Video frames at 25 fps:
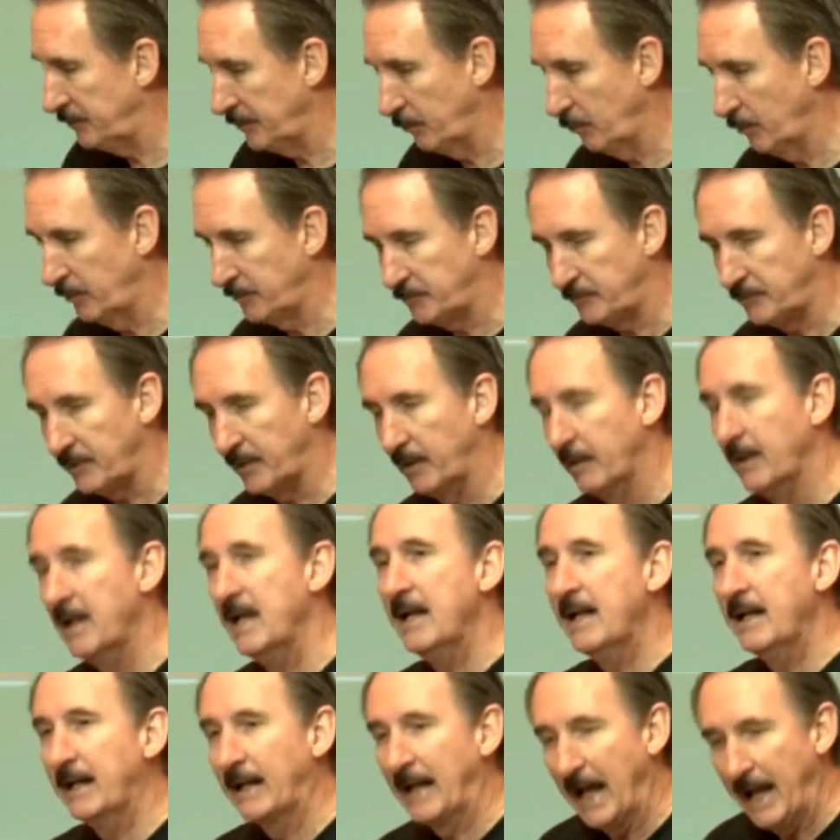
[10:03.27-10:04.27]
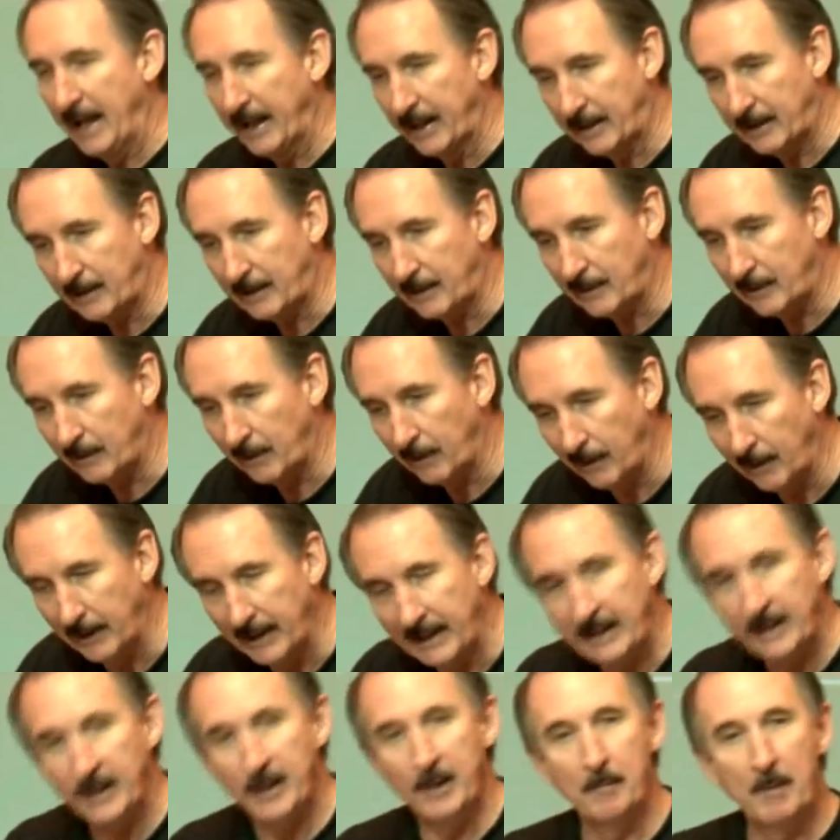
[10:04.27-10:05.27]
it was to kind of
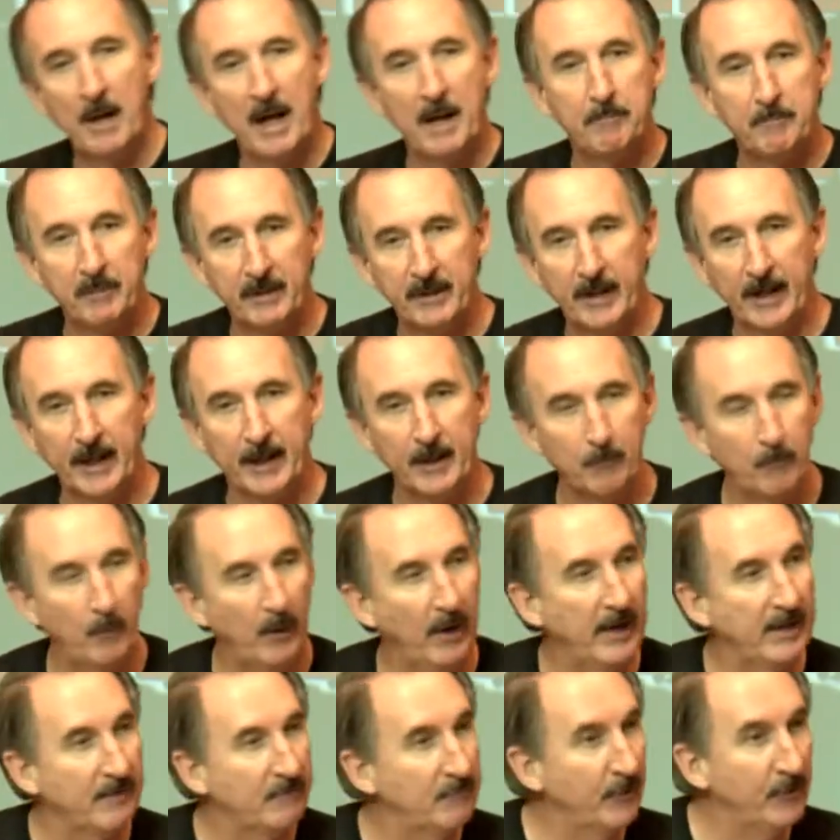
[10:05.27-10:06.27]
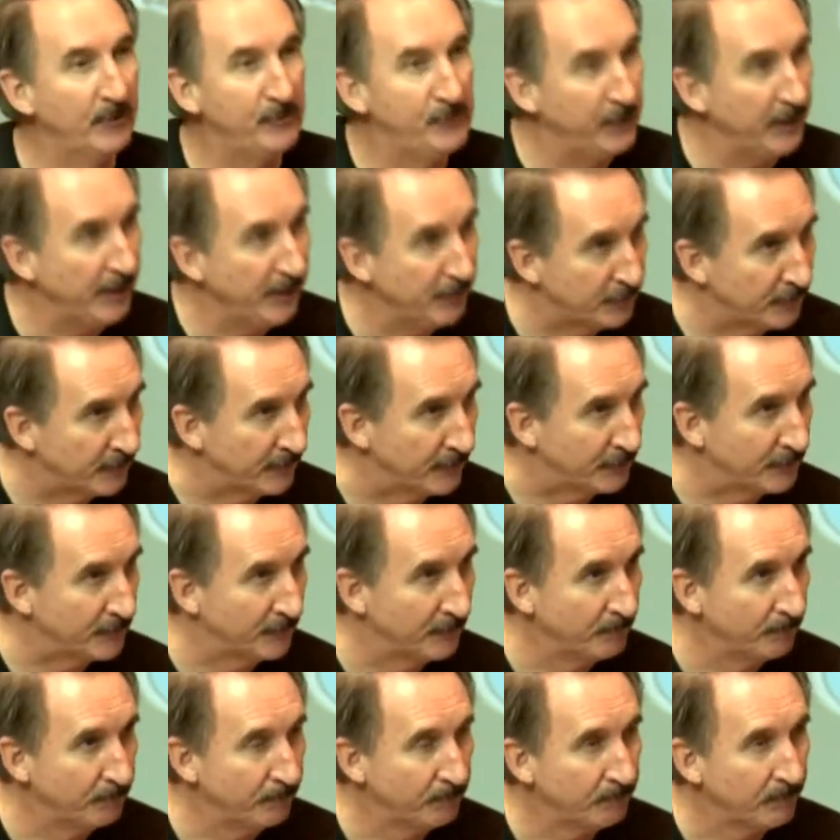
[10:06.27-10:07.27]
clean them up and get them ready for Jesus.
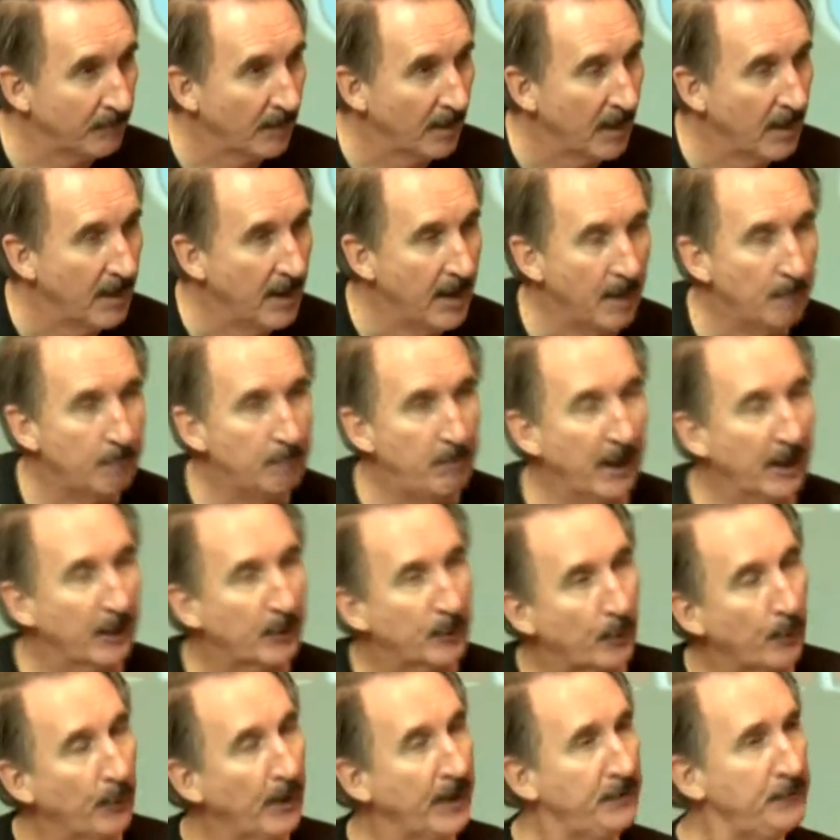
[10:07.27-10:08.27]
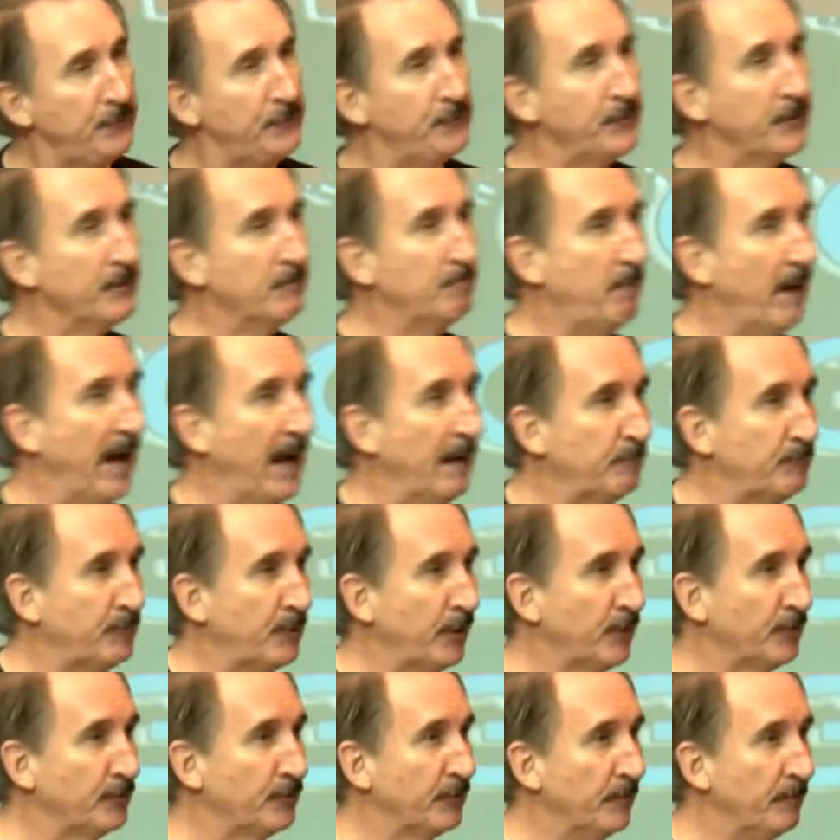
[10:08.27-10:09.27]
But Christian
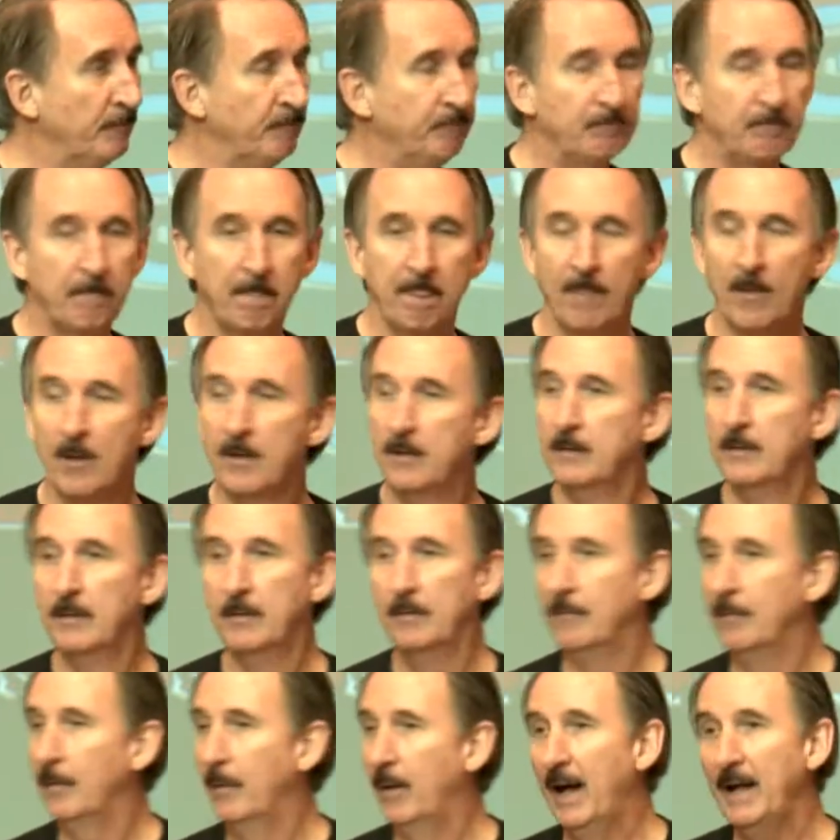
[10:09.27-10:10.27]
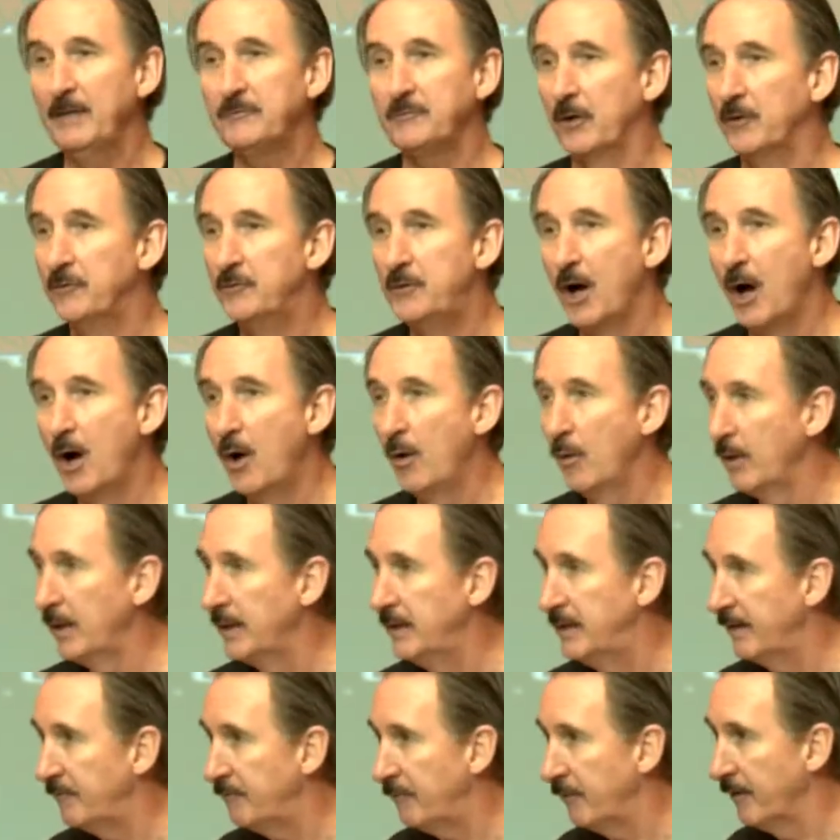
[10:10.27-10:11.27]
baptism, that's a totally
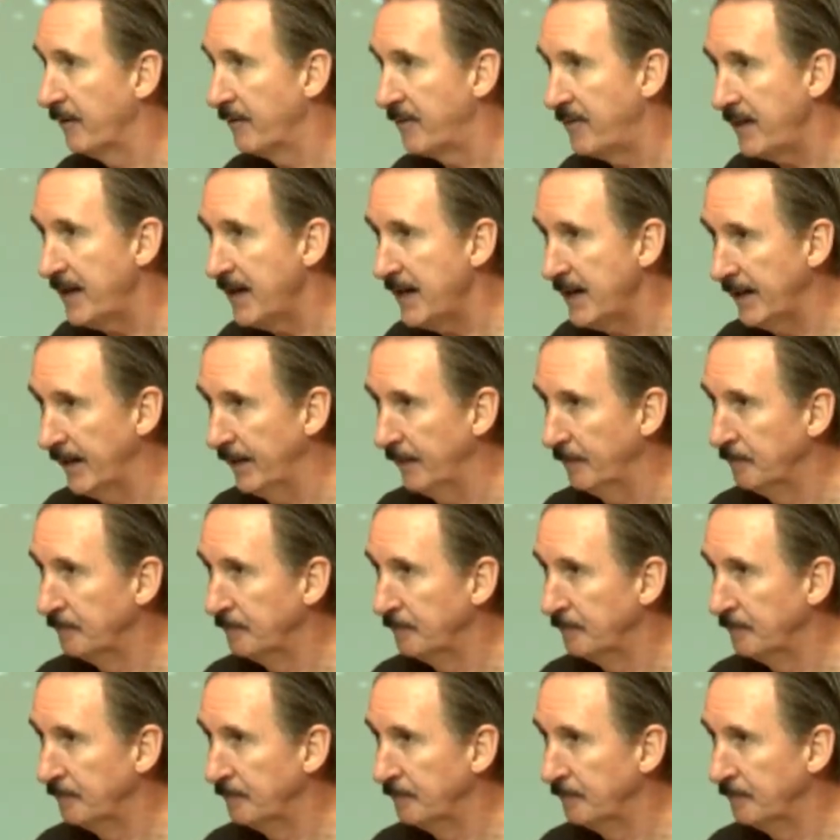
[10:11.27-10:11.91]
different thing.